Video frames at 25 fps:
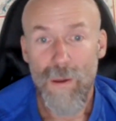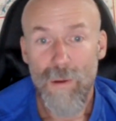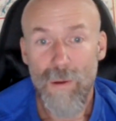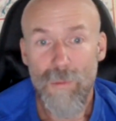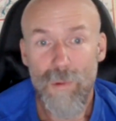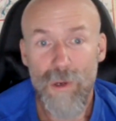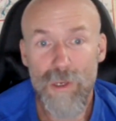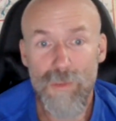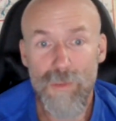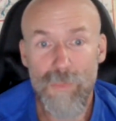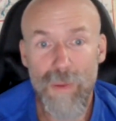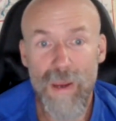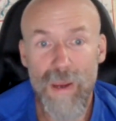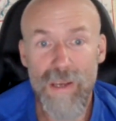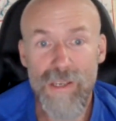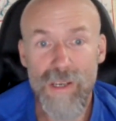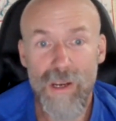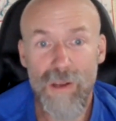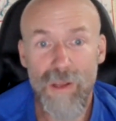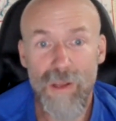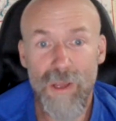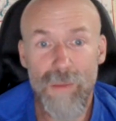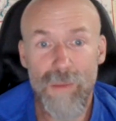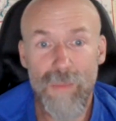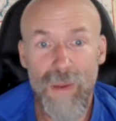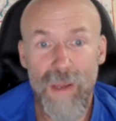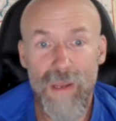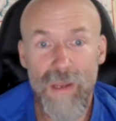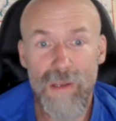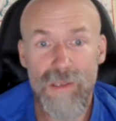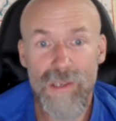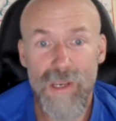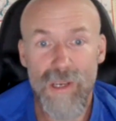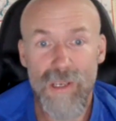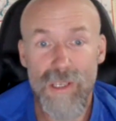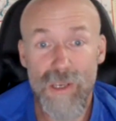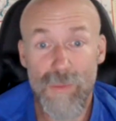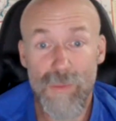Which basically
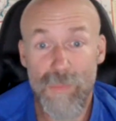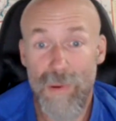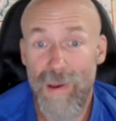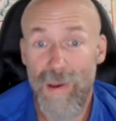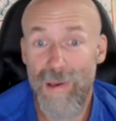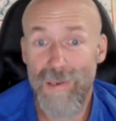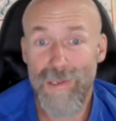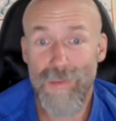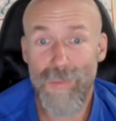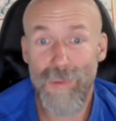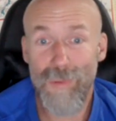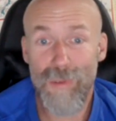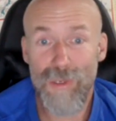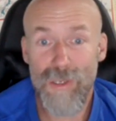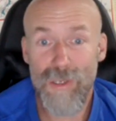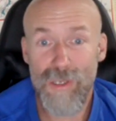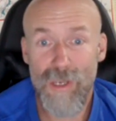means, is it possible to